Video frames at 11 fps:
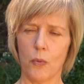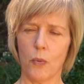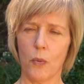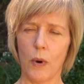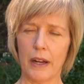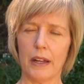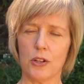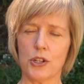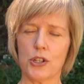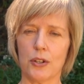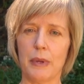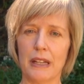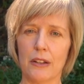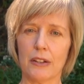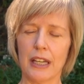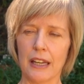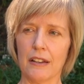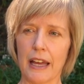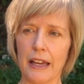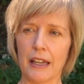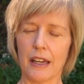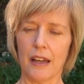what it should be looking
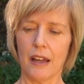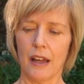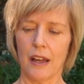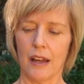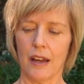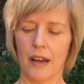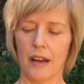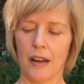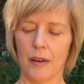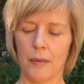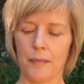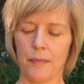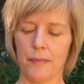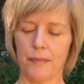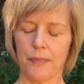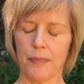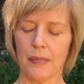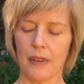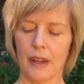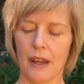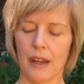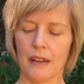like. And
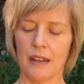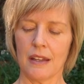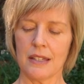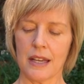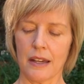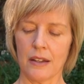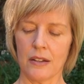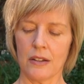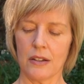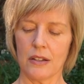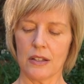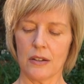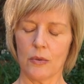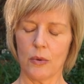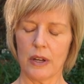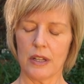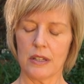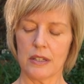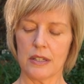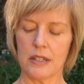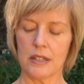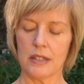then the second
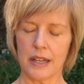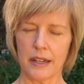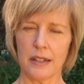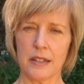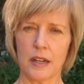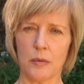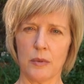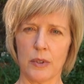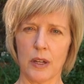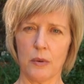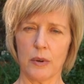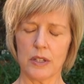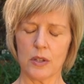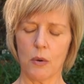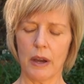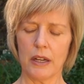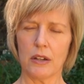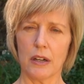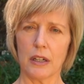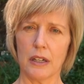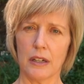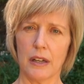ceremony was quite
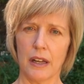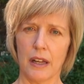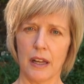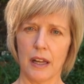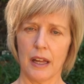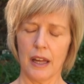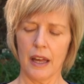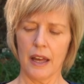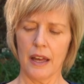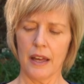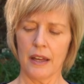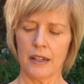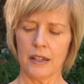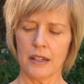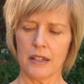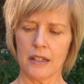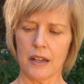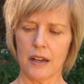dark and